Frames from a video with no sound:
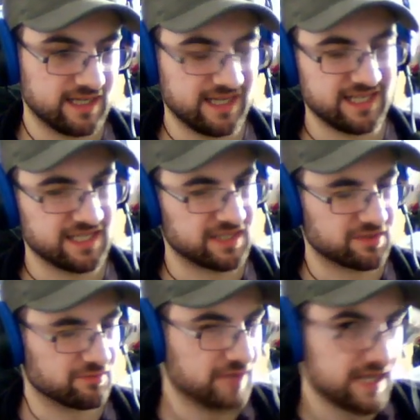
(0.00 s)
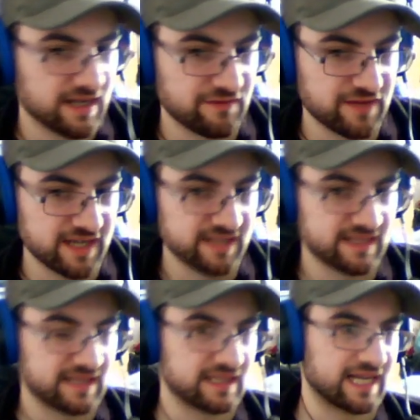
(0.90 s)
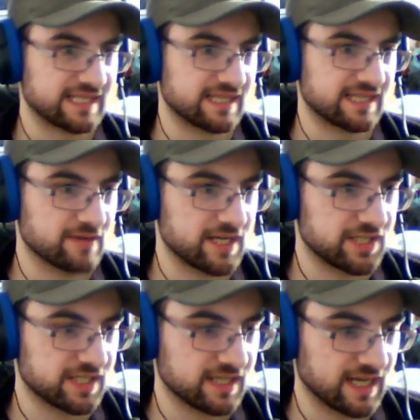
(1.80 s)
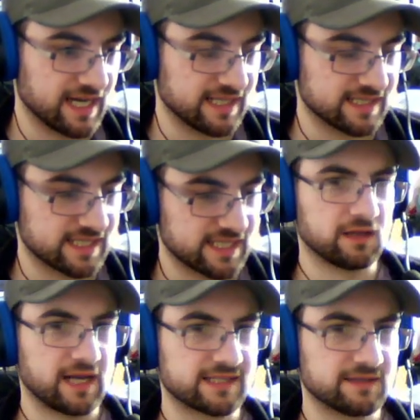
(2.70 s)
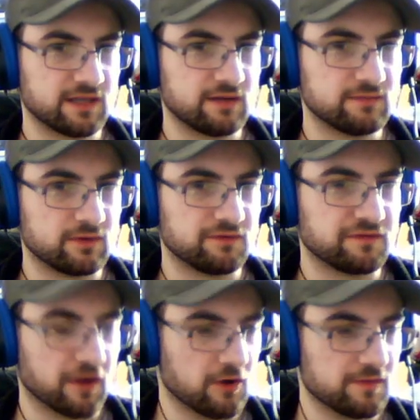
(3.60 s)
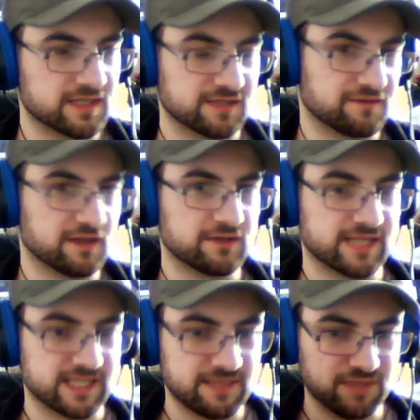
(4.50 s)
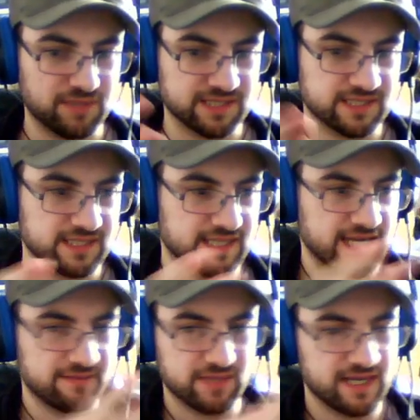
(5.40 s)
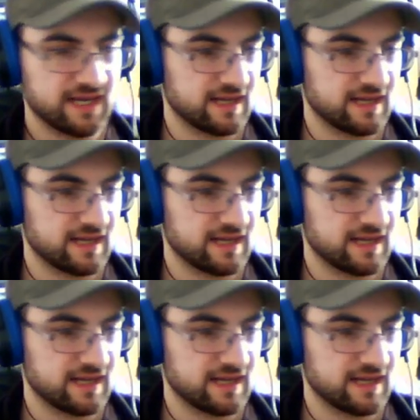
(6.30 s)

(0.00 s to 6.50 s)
easier to read, I think, than the last iteration, and has a lot more flow because the flow is actually built into the gameplay.